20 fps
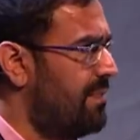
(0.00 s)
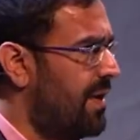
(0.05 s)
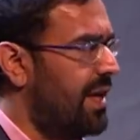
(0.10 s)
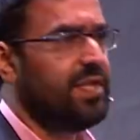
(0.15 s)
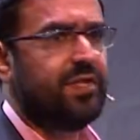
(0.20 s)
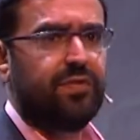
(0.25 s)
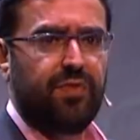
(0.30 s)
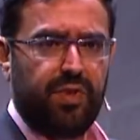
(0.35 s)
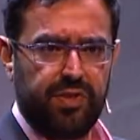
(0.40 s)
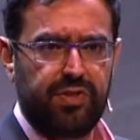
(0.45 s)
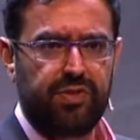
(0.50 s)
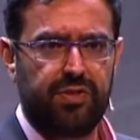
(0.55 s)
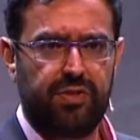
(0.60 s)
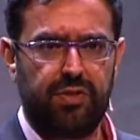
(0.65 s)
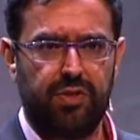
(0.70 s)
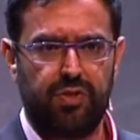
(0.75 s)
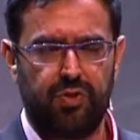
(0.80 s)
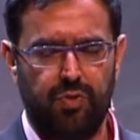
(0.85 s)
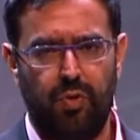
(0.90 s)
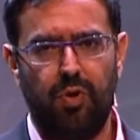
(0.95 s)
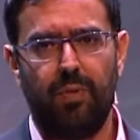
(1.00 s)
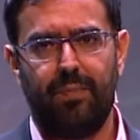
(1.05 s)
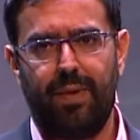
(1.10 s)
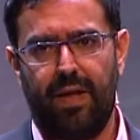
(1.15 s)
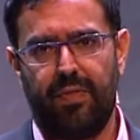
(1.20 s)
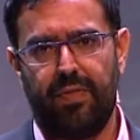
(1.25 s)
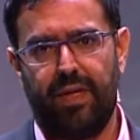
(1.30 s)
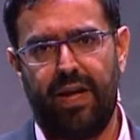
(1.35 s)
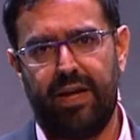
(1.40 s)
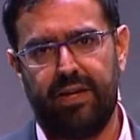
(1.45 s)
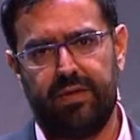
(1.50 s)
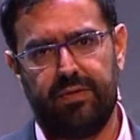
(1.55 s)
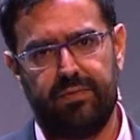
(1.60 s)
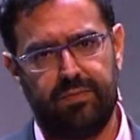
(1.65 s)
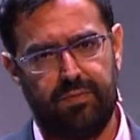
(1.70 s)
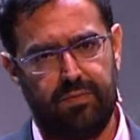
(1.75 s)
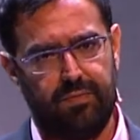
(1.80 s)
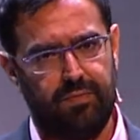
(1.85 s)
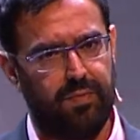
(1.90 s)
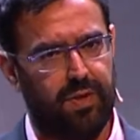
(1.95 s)
place for us to talk about that
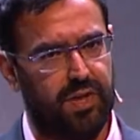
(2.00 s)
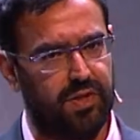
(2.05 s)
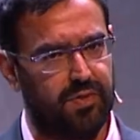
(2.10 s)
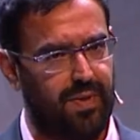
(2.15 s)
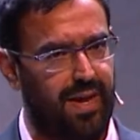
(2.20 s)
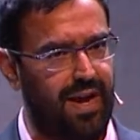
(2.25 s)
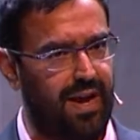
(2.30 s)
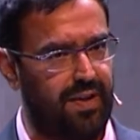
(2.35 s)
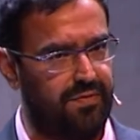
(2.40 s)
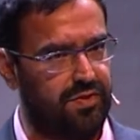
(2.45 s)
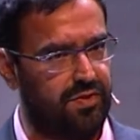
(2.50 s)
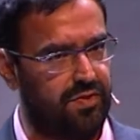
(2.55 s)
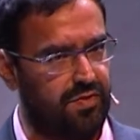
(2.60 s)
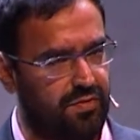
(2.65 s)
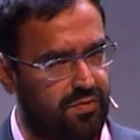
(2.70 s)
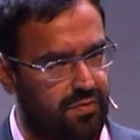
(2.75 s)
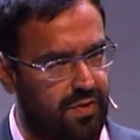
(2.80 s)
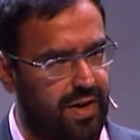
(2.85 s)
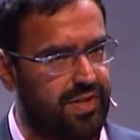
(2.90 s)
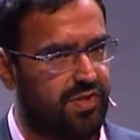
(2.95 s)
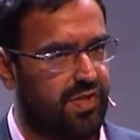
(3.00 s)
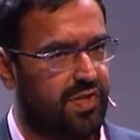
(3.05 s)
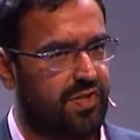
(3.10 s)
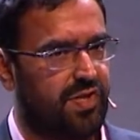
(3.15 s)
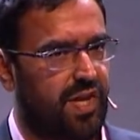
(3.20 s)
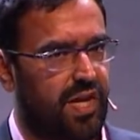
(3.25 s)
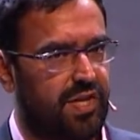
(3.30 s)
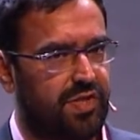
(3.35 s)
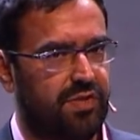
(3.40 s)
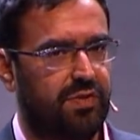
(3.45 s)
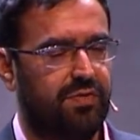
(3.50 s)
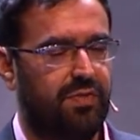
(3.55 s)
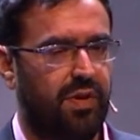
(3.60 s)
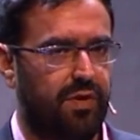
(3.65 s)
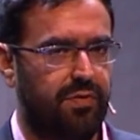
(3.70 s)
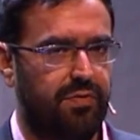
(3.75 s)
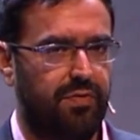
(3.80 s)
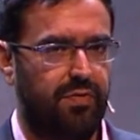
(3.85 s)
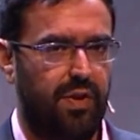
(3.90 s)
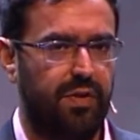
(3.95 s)
because we have the sort of great success
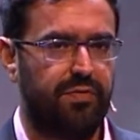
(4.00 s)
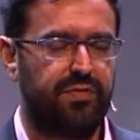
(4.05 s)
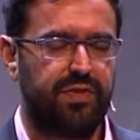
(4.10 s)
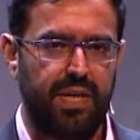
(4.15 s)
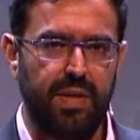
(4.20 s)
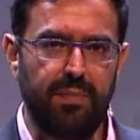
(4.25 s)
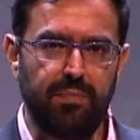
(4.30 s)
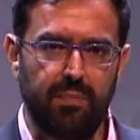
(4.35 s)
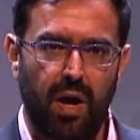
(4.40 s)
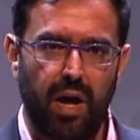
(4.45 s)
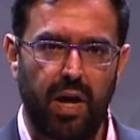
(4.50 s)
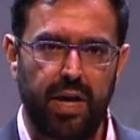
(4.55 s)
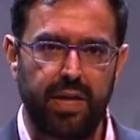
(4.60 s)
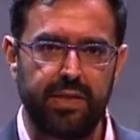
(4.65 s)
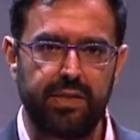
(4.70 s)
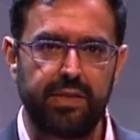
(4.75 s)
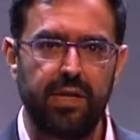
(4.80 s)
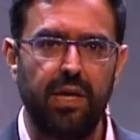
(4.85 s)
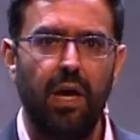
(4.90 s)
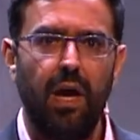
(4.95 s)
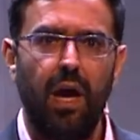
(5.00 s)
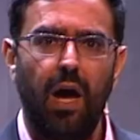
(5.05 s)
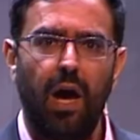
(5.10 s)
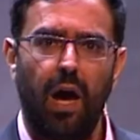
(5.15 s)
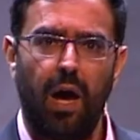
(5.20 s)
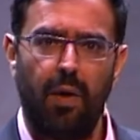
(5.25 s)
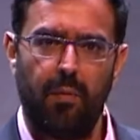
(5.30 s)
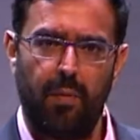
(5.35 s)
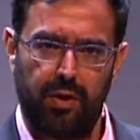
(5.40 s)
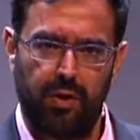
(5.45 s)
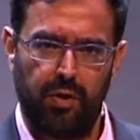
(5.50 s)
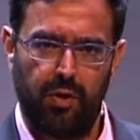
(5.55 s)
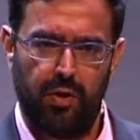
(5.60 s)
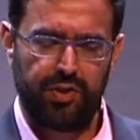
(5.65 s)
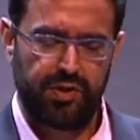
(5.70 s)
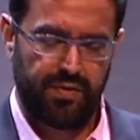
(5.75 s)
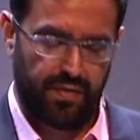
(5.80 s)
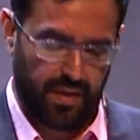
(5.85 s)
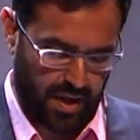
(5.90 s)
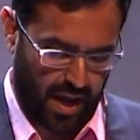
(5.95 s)
of DeepMind and a lot
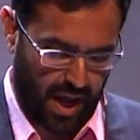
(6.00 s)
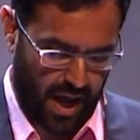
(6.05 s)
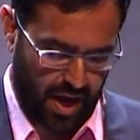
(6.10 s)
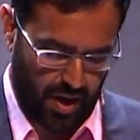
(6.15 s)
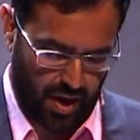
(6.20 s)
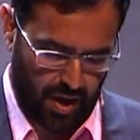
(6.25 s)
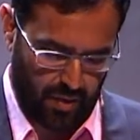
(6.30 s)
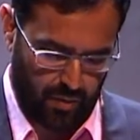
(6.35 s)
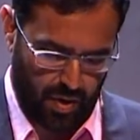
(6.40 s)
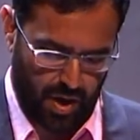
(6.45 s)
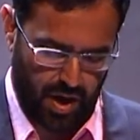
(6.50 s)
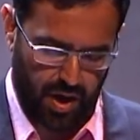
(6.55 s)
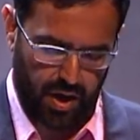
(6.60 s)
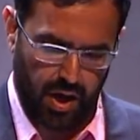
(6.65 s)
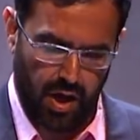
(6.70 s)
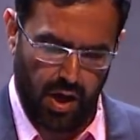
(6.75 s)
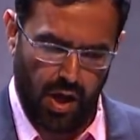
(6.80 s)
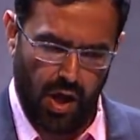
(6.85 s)
of other AI work,